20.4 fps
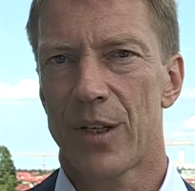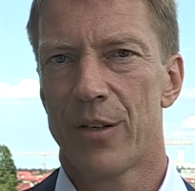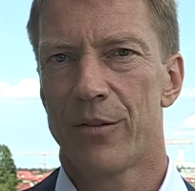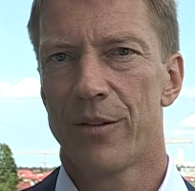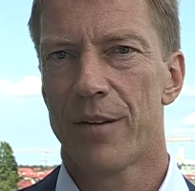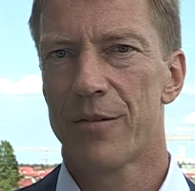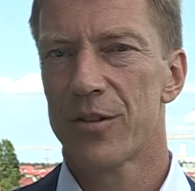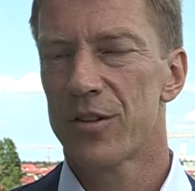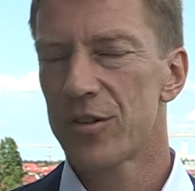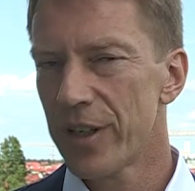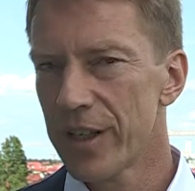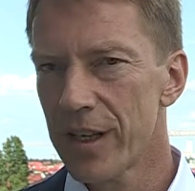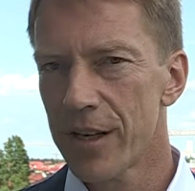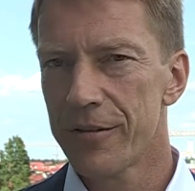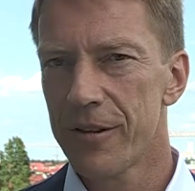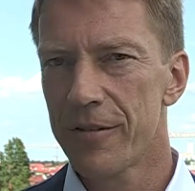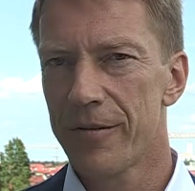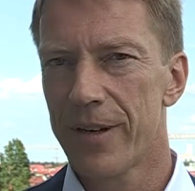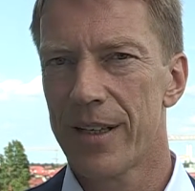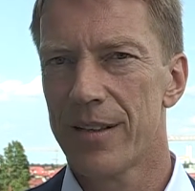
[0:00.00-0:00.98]
We have a string
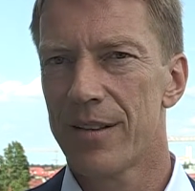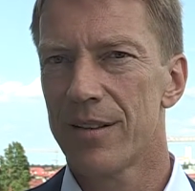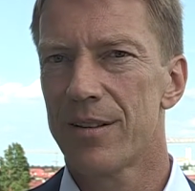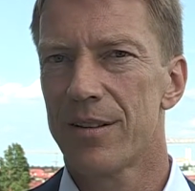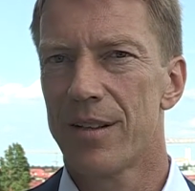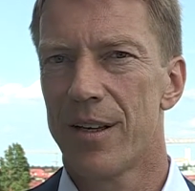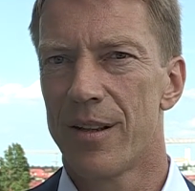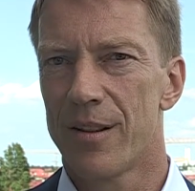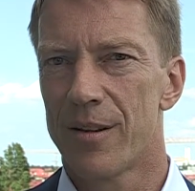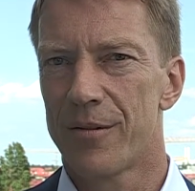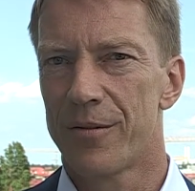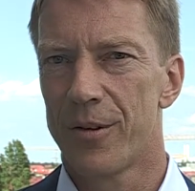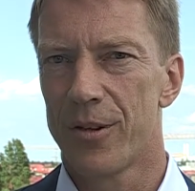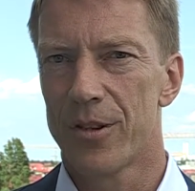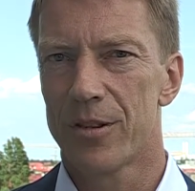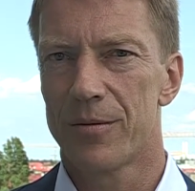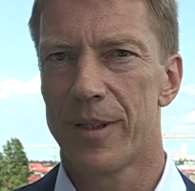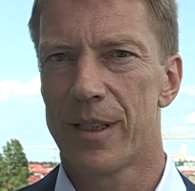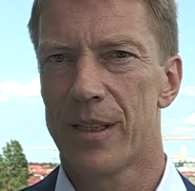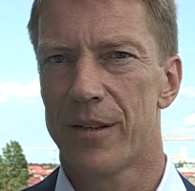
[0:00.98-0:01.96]
of events in the
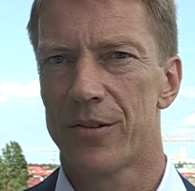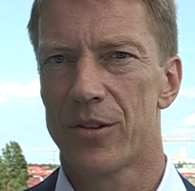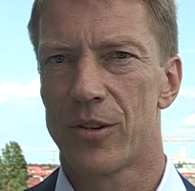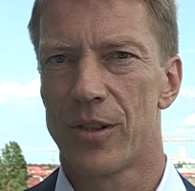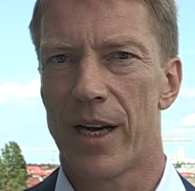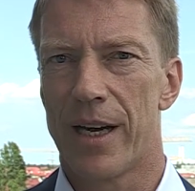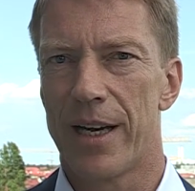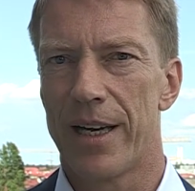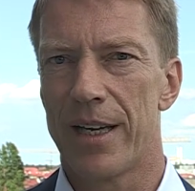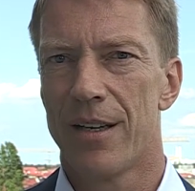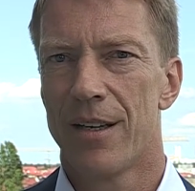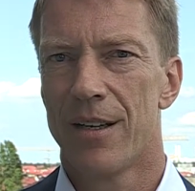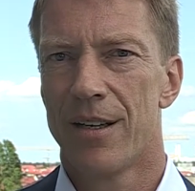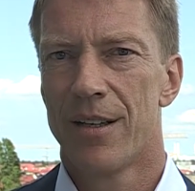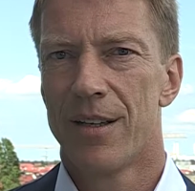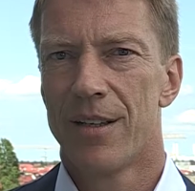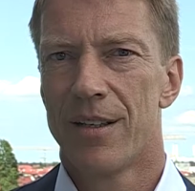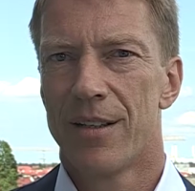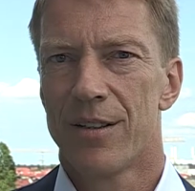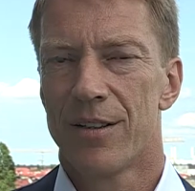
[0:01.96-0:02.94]
first week of July,
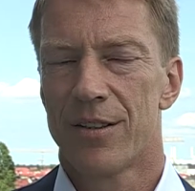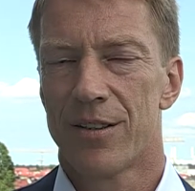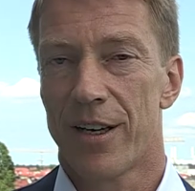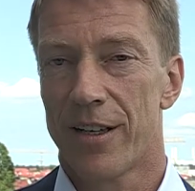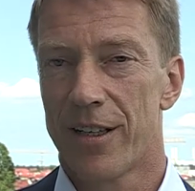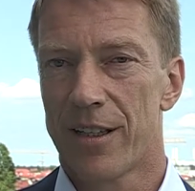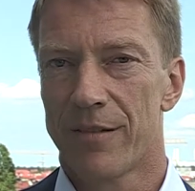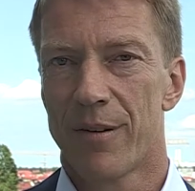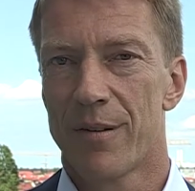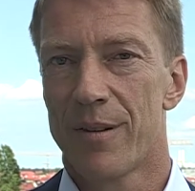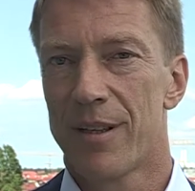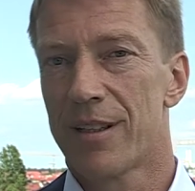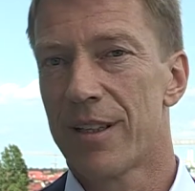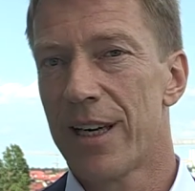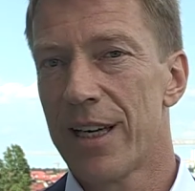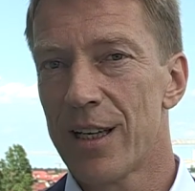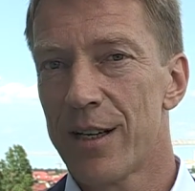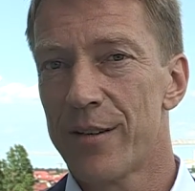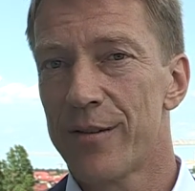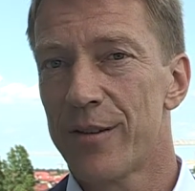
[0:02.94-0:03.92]
starting with the
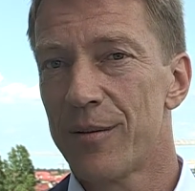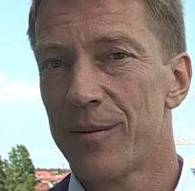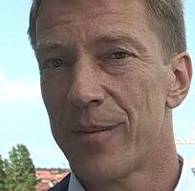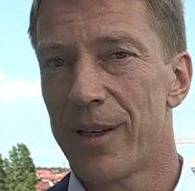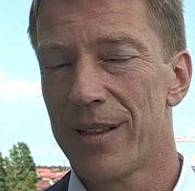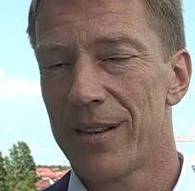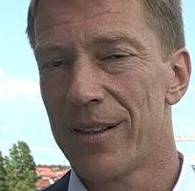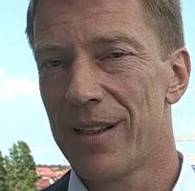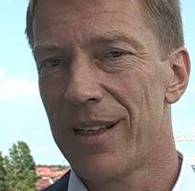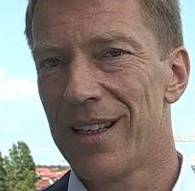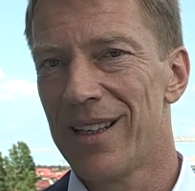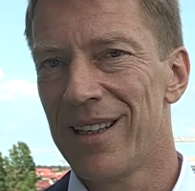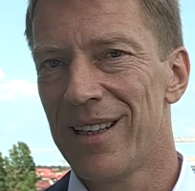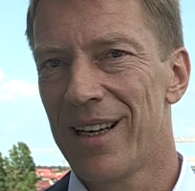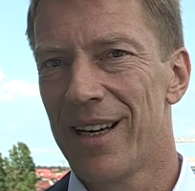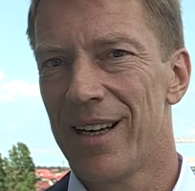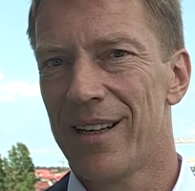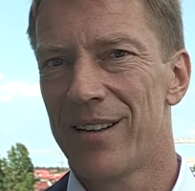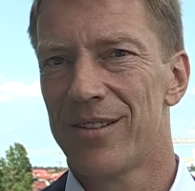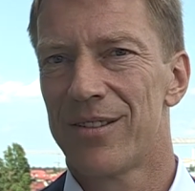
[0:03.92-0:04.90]
kickoff on Monday
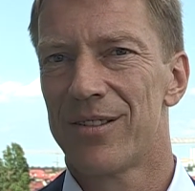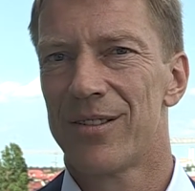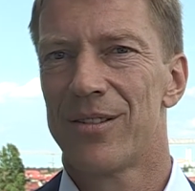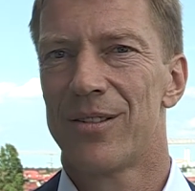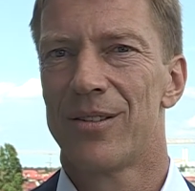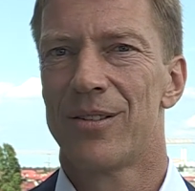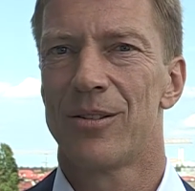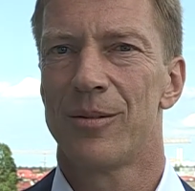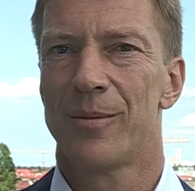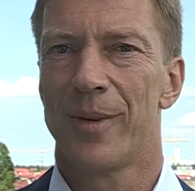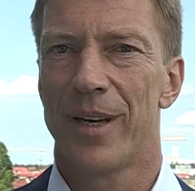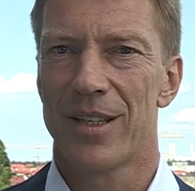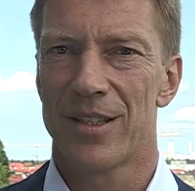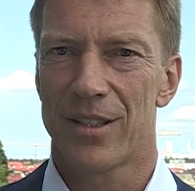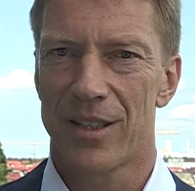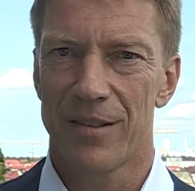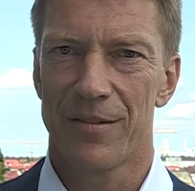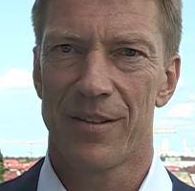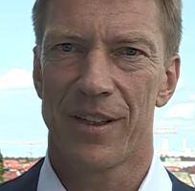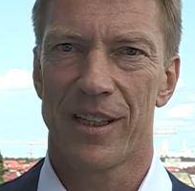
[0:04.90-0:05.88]
and two major
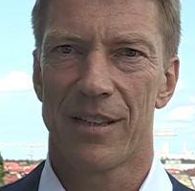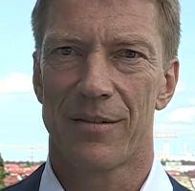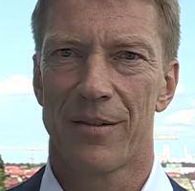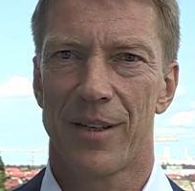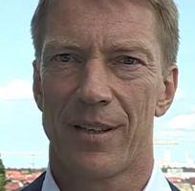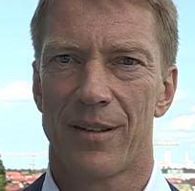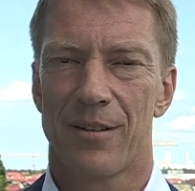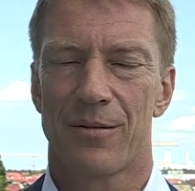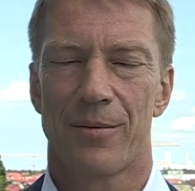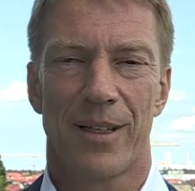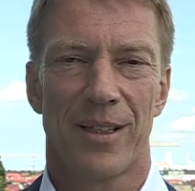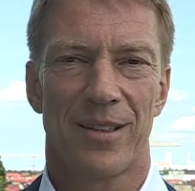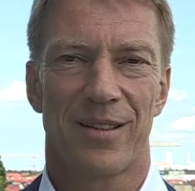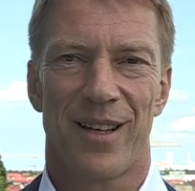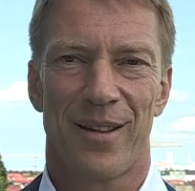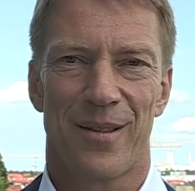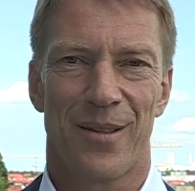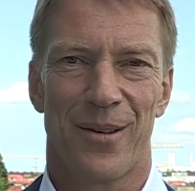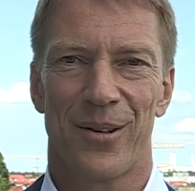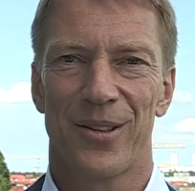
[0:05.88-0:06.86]
evening events
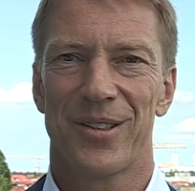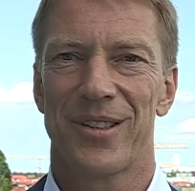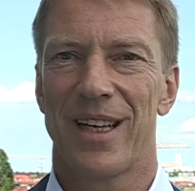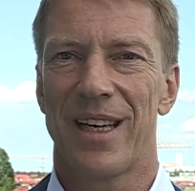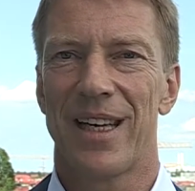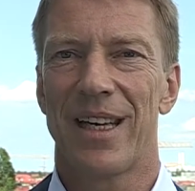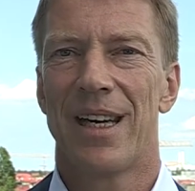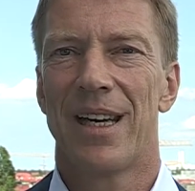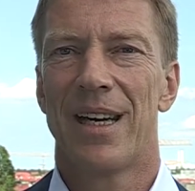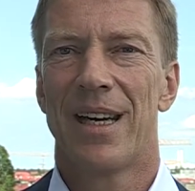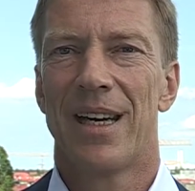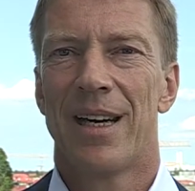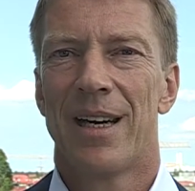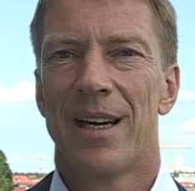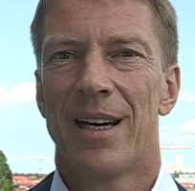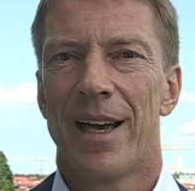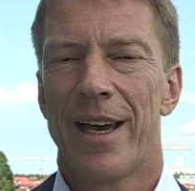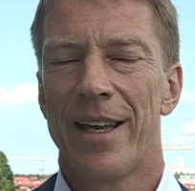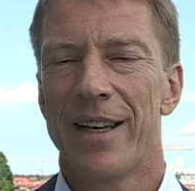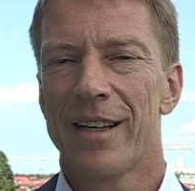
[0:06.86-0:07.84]
Wednesday, Thursday,
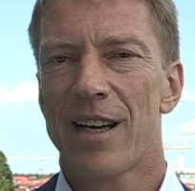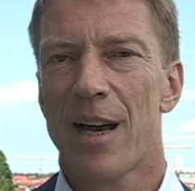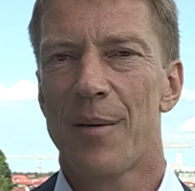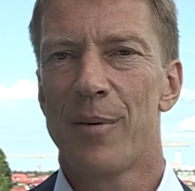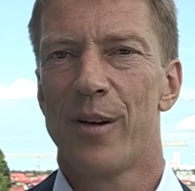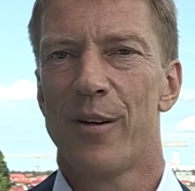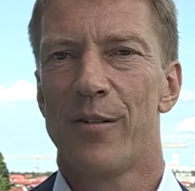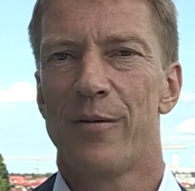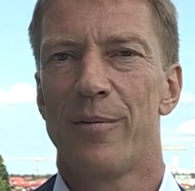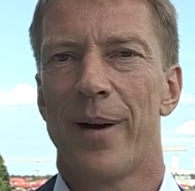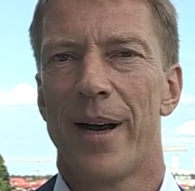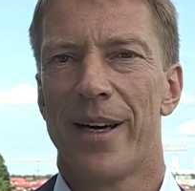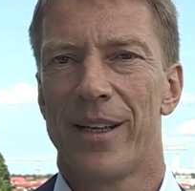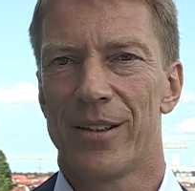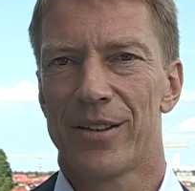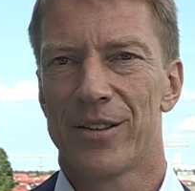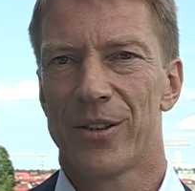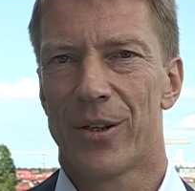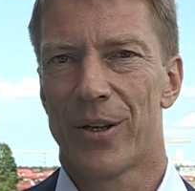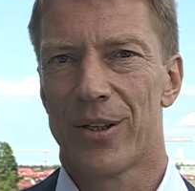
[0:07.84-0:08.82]
and a couple of
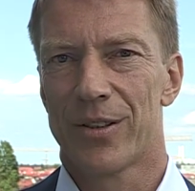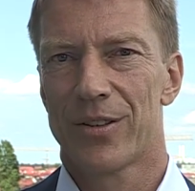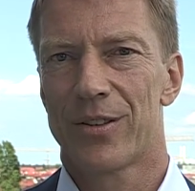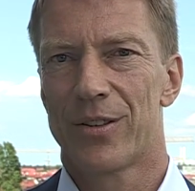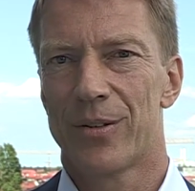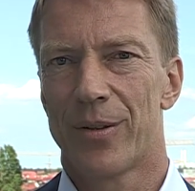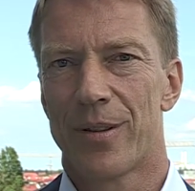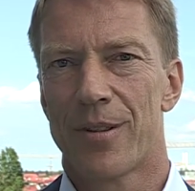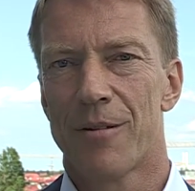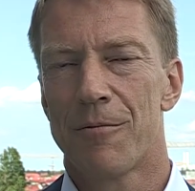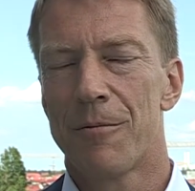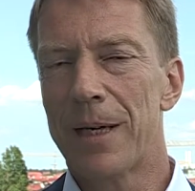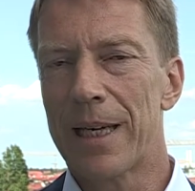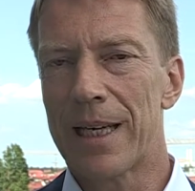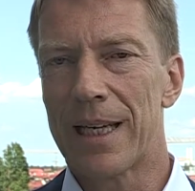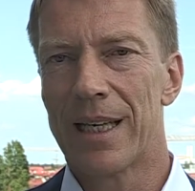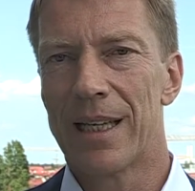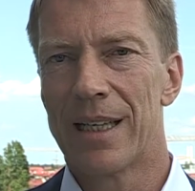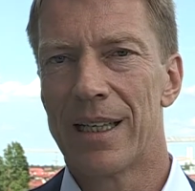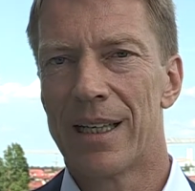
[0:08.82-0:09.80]
minor talks during the
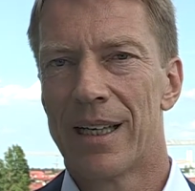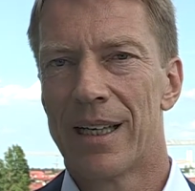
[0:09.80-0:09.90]
week.